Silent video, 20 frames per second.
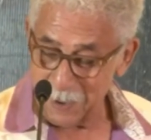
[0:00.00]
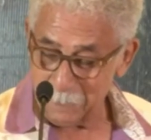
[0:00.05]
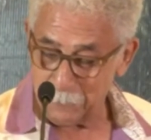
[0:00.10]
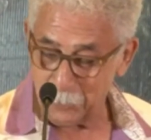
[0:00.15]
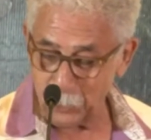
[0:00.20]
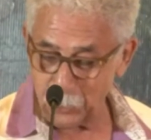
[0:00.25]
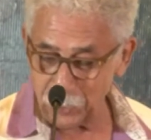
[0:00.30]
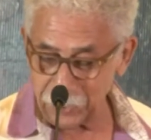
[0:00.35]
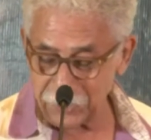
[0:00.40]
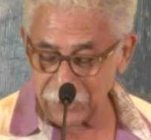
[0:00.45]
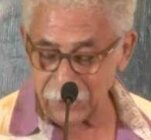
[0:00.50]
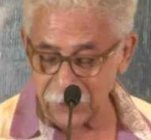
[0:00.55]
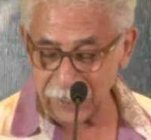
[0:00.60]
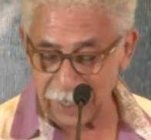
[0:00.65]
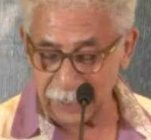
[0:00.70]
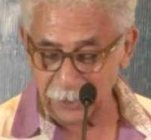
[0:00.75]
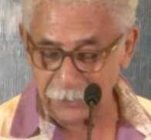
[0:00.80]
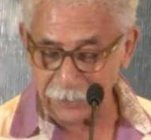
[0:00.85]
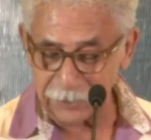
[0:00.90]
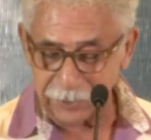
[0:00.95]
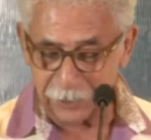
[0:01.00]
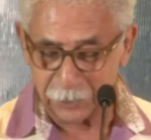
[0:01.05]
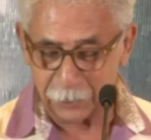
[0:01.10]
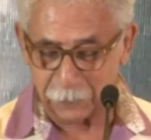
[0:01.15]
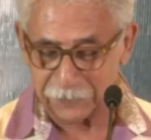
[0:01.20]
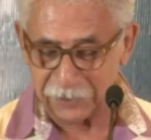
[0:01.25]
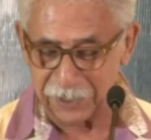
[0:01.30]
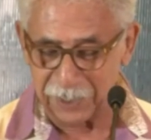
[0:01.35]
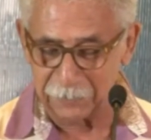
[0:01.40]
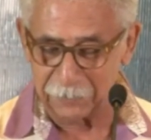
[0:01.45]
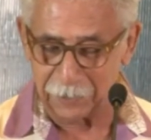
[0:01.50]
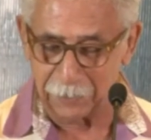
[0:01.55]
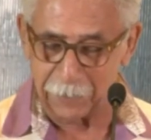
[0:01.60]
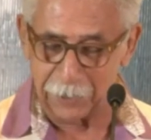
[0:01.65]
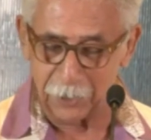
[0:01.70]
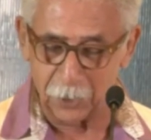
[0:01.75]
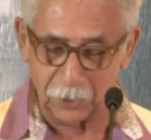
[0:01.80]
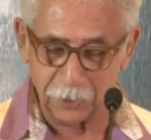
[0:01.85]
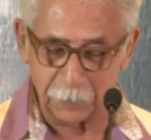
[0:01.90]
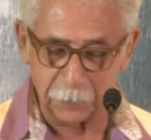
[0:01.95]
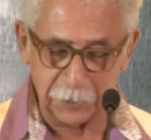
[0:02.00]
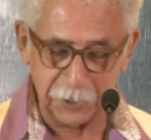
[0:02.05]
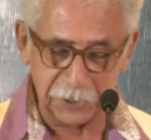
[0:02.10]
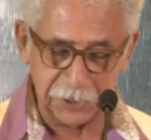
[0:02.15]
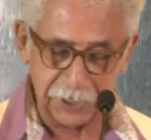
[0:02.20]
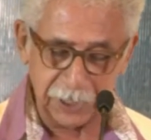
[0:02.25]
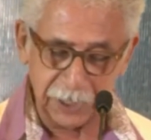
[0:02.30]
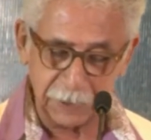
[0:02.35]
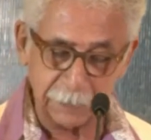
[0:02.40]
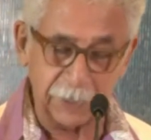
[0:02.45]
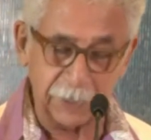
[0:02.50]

Puritans and critics of cinema may not appreciate